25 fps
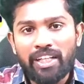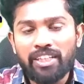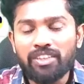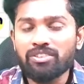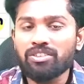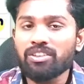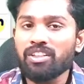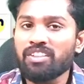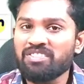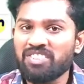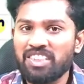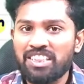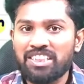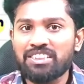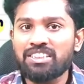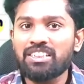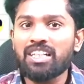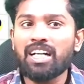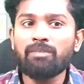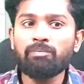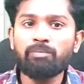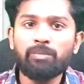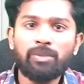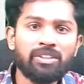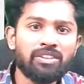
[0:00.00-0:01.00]
of these
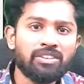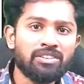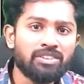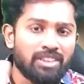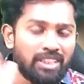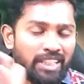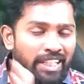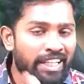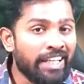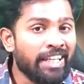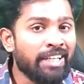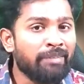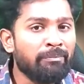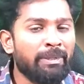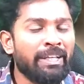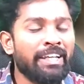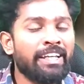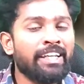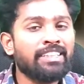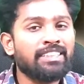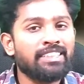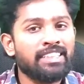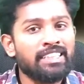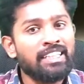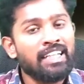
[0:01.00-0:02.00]
chapters,
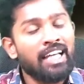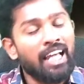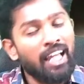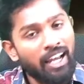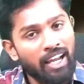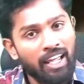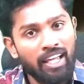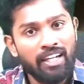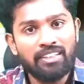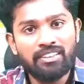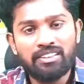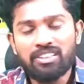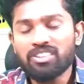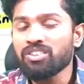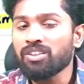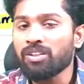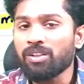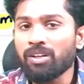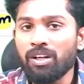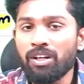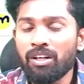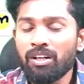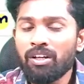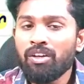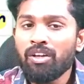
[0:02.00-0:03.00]
ABC analysis and
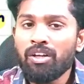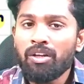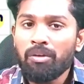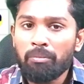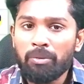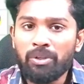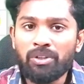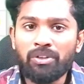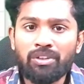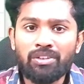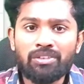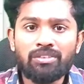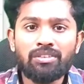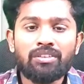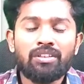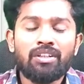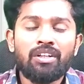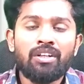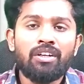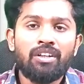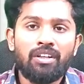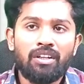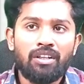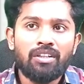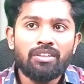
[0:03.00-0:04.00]
all, because
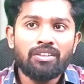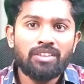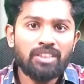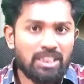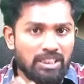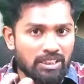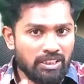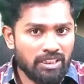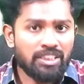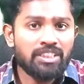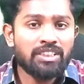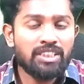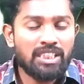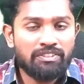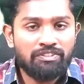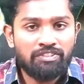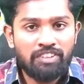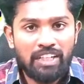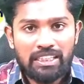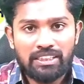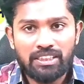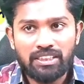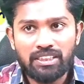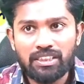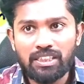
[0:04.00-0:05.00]
since it's a
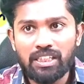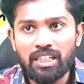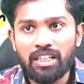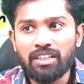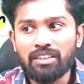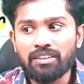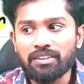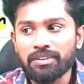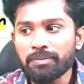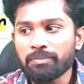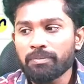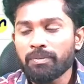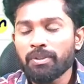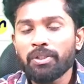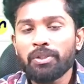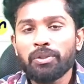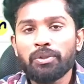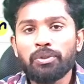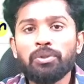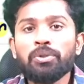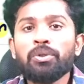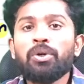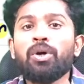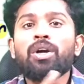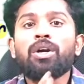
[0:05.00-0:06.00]
first class,
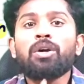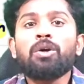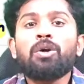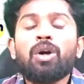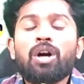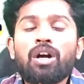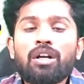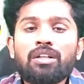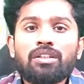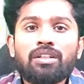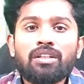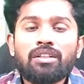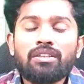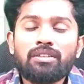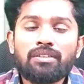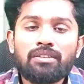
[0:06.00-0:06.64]
you are not,